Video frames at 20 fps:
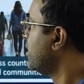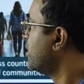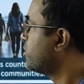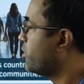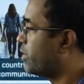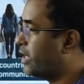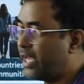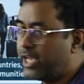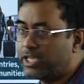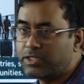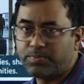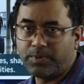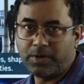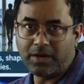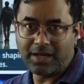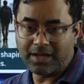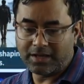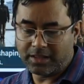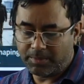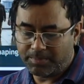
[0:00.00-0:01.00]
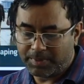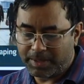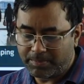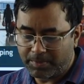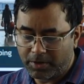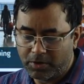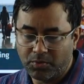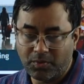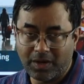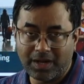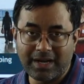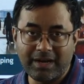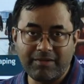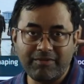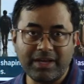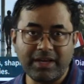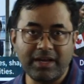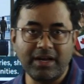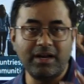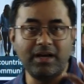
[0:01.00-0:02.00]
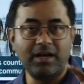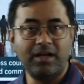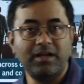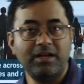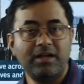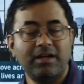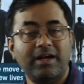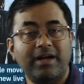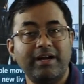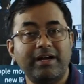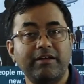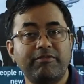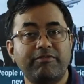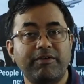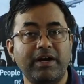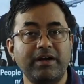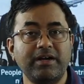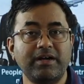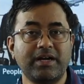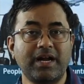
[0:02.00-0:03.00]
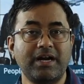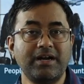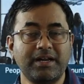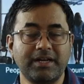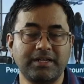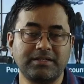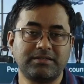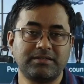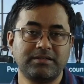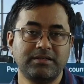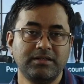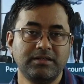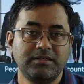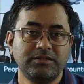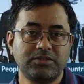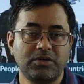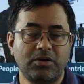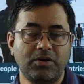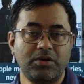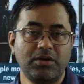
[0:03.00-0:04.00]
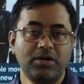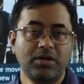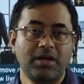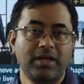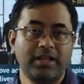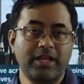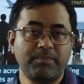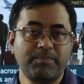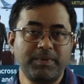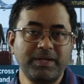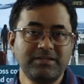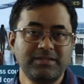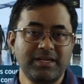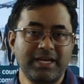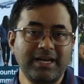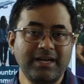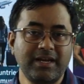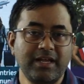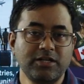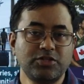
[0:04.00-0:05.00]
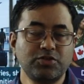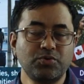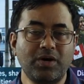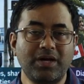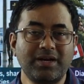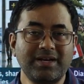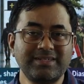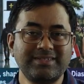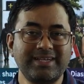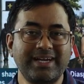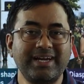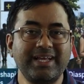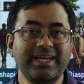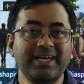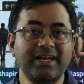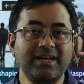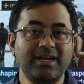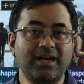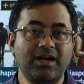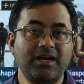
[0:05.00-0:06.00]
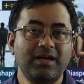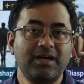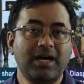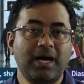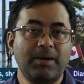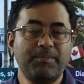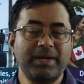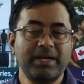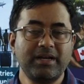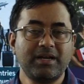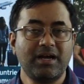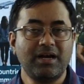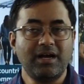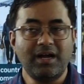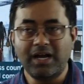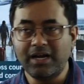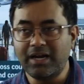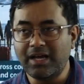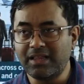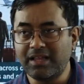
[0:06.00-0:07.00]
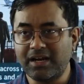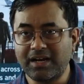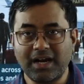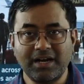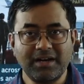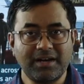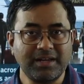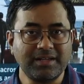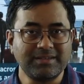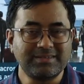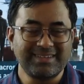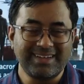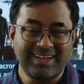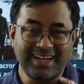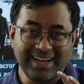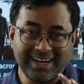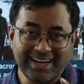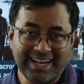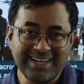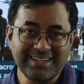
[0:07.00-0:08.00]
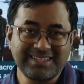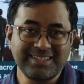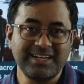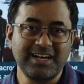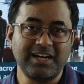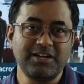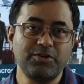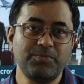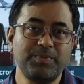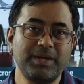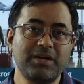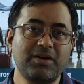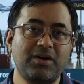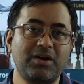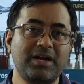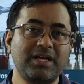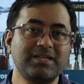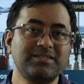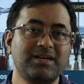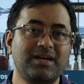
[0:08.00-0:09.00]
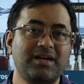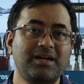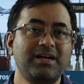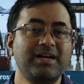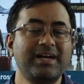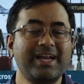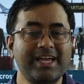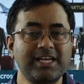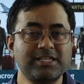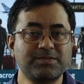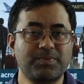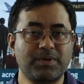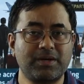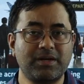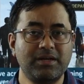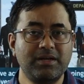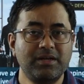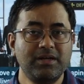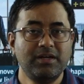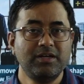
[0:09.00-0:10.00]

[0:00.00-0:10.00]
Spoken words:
So diaspora are the people who are living in different countries. So that means Indians who are residing in America and other countries are considered to be called as a diaspora.